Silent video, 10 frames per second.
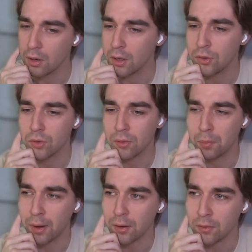into the
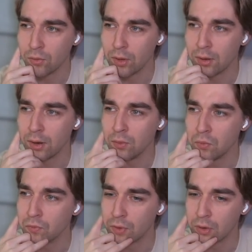backend right
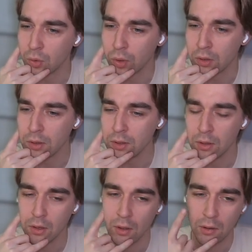now very quickly.